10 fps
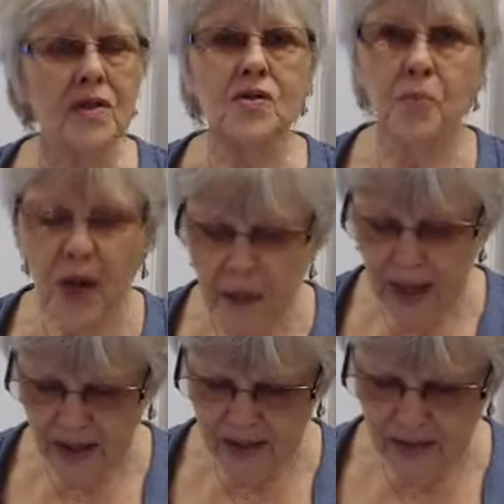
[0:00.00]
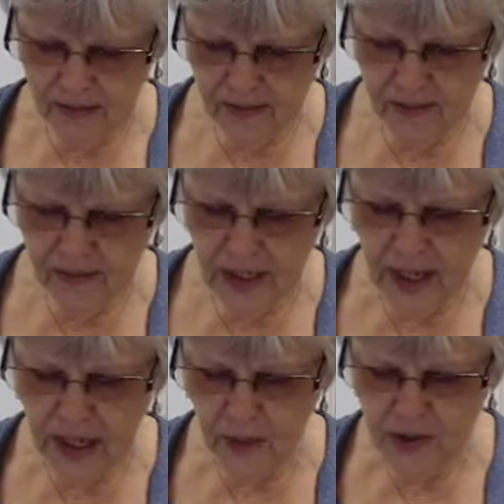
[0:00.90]
So pray about it.
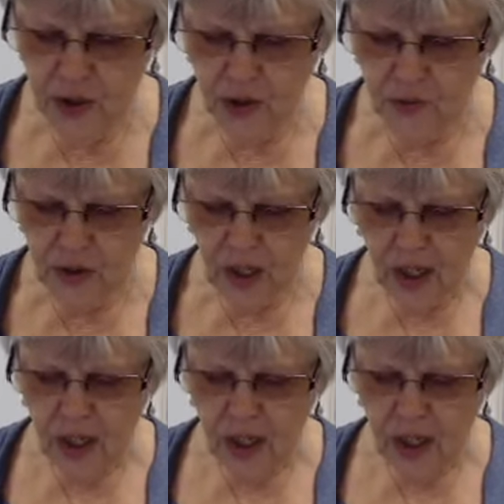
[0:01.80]
That'll help us choose.